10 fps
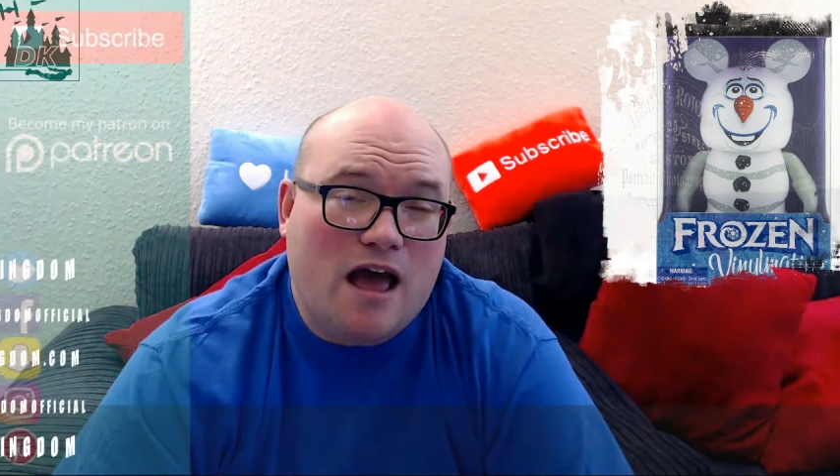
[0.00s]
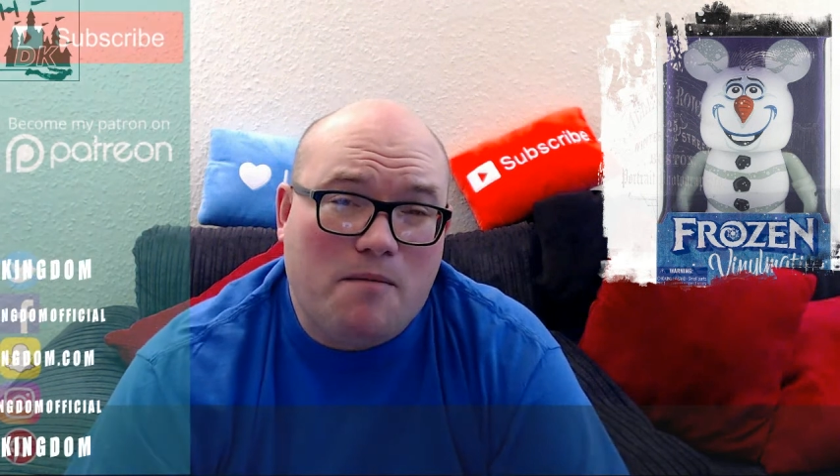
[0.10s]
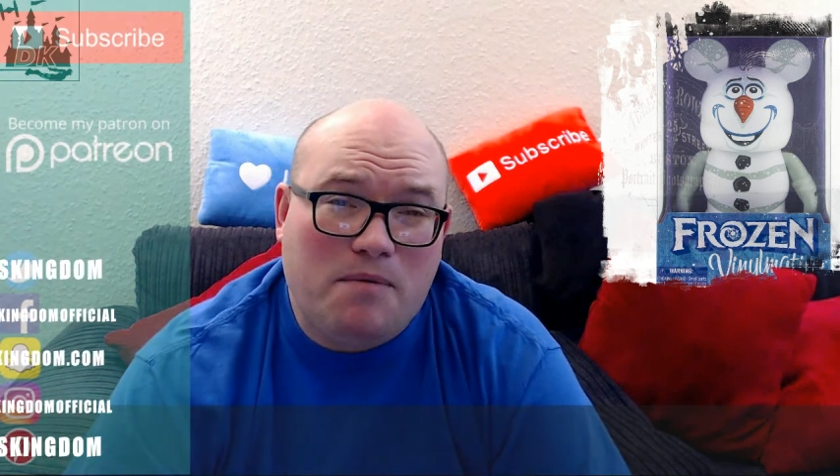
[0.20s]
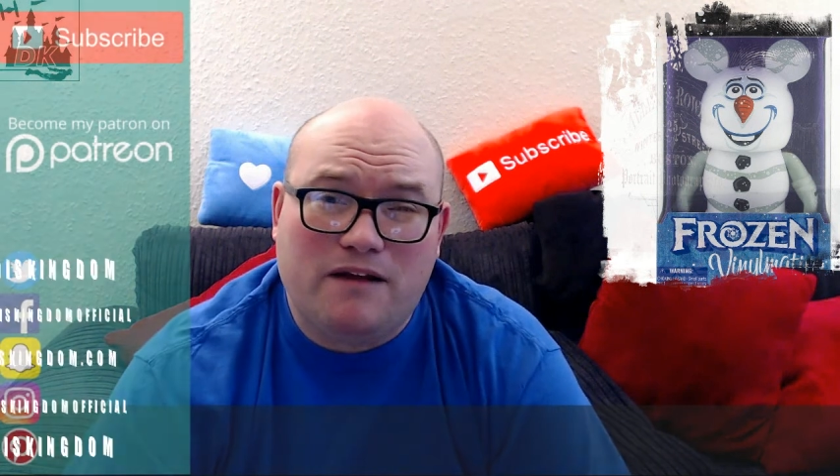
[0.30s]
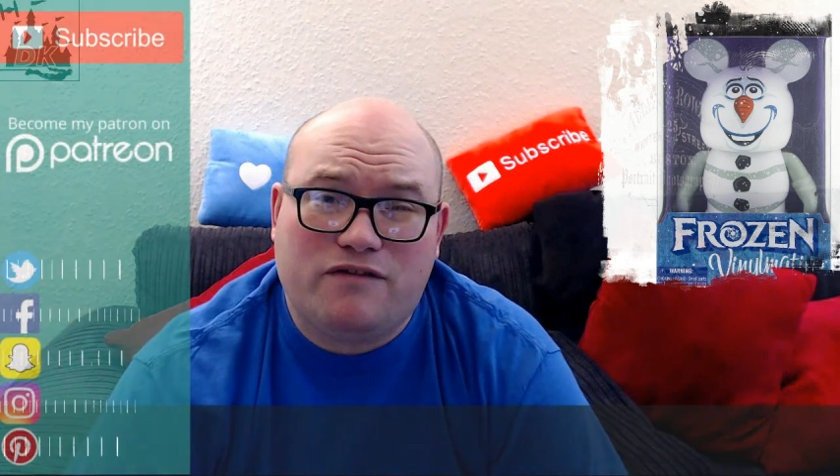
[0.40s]

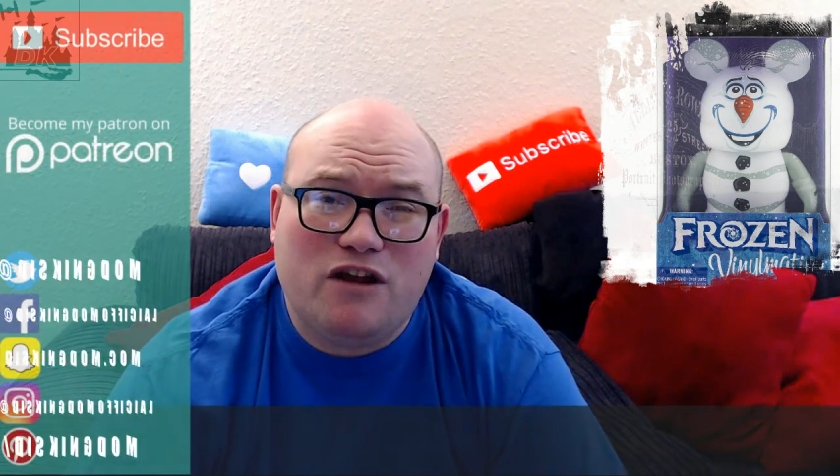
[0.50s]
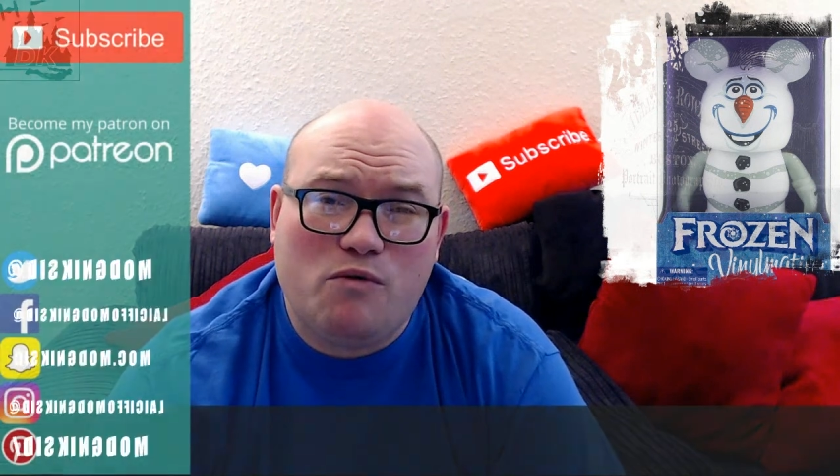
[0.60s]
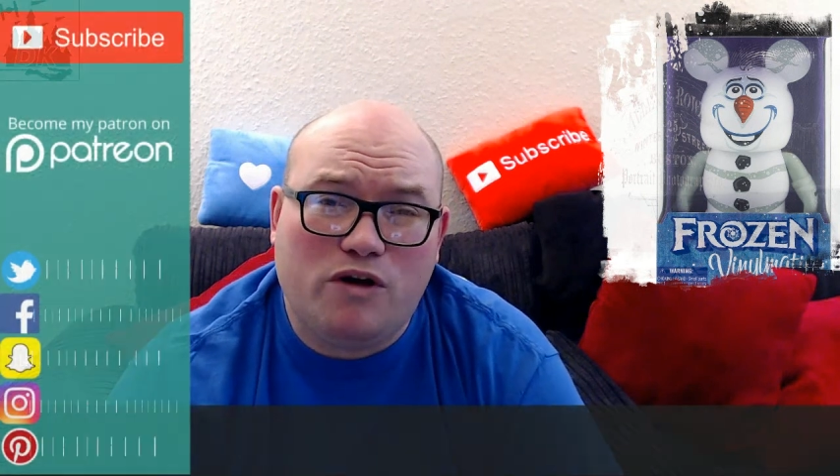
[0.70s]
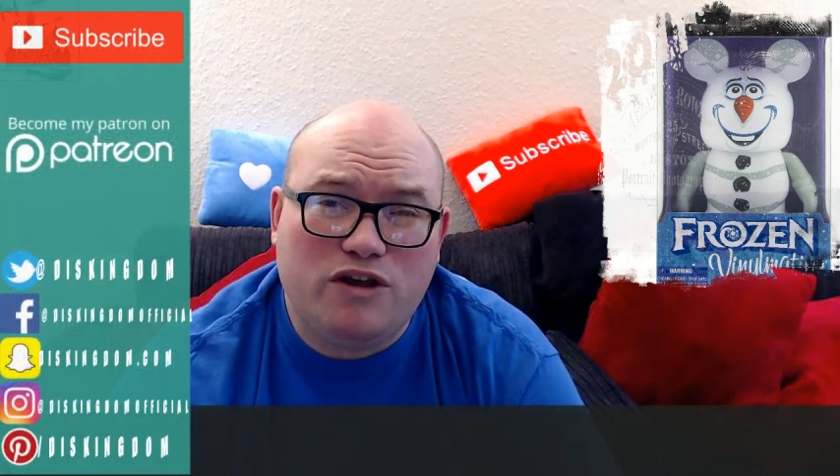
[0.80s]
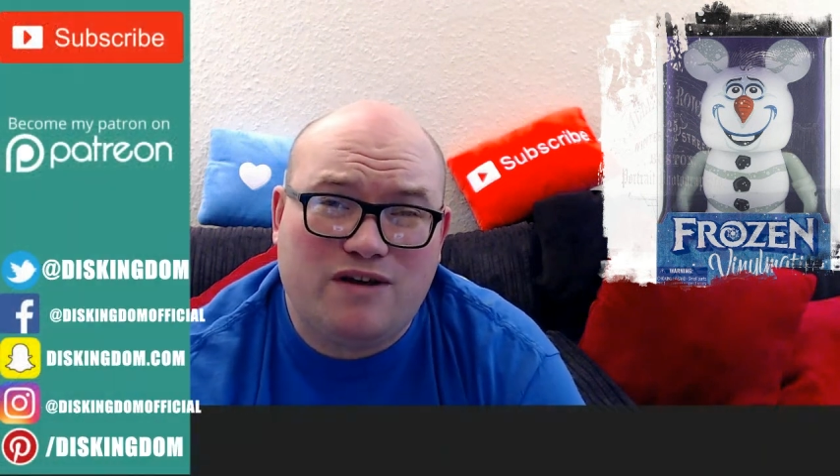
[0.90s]
But I'd love to know
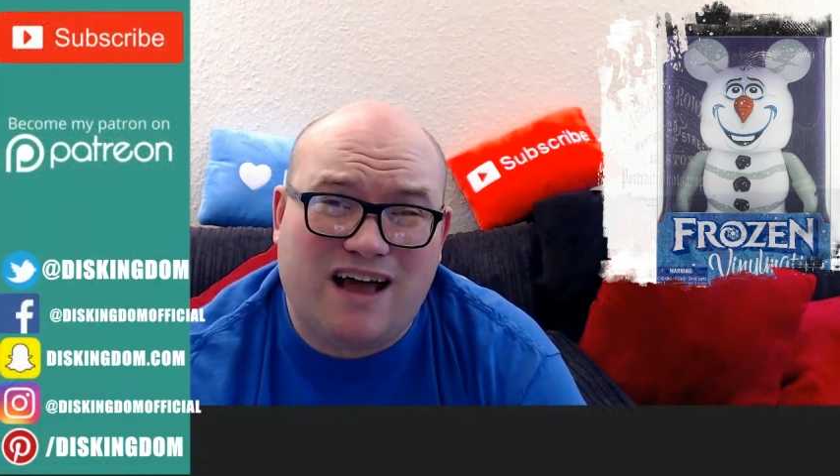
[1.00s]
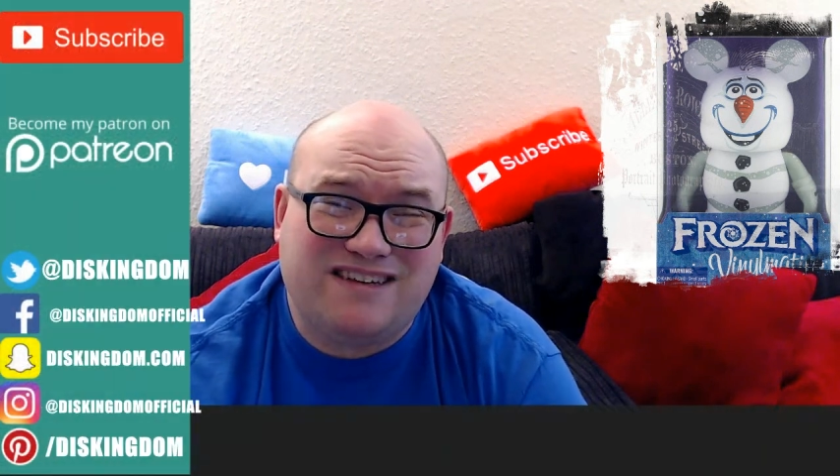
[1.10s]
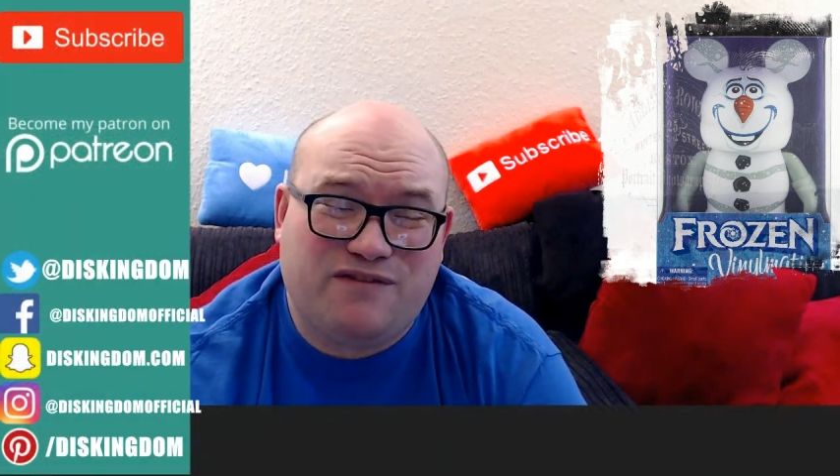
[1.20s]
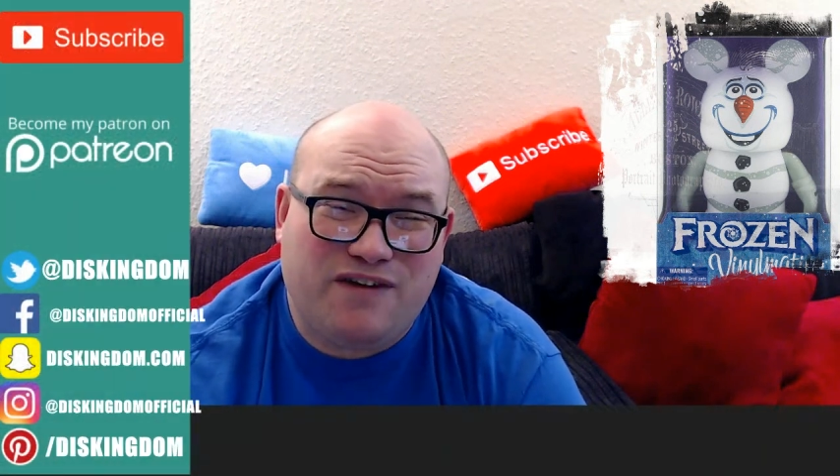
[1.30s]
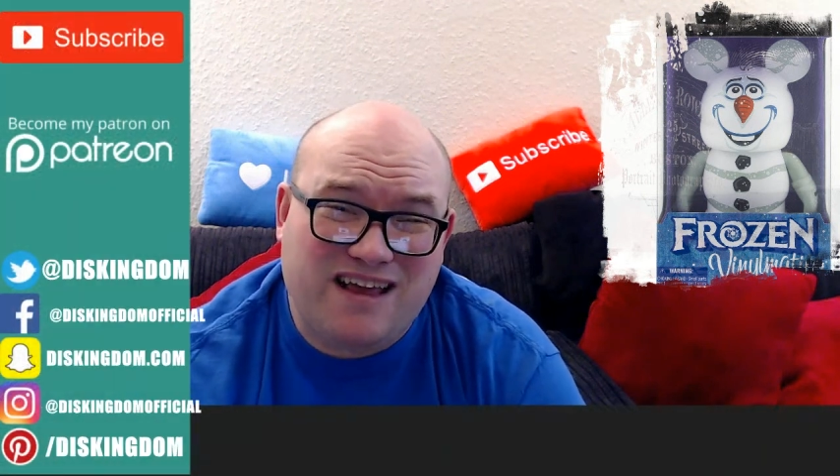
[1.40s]
what you guys
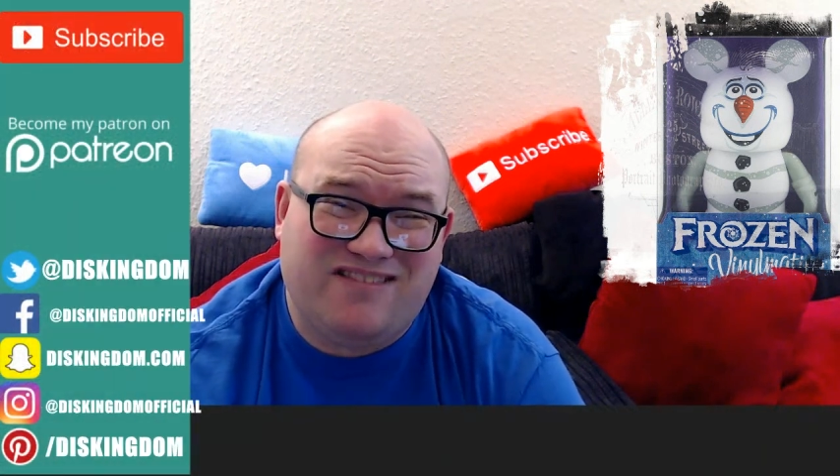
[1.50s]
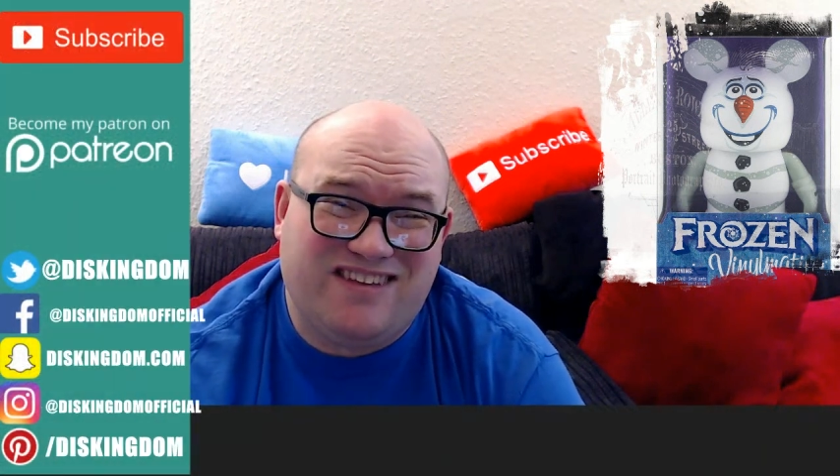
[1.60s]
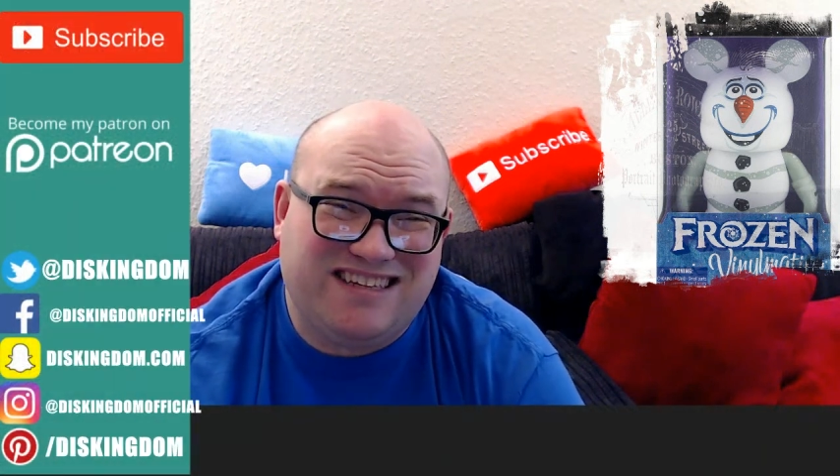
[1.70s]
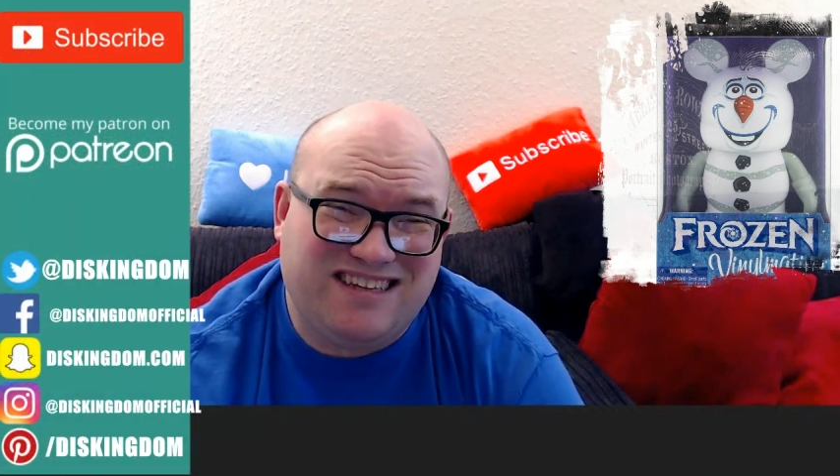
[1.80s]
think of these